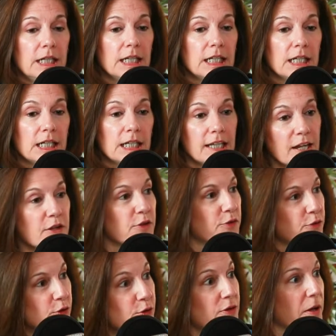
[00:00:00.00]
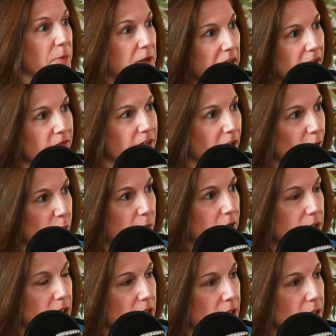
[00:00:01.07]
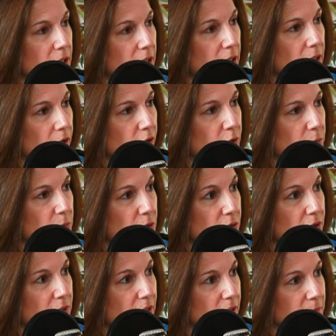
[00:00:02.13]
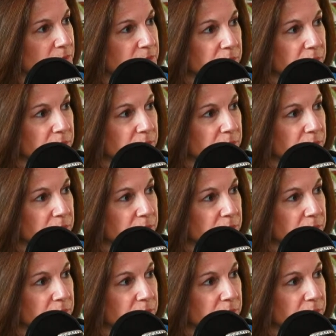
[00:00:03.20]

a lot of the food that we have now in our community.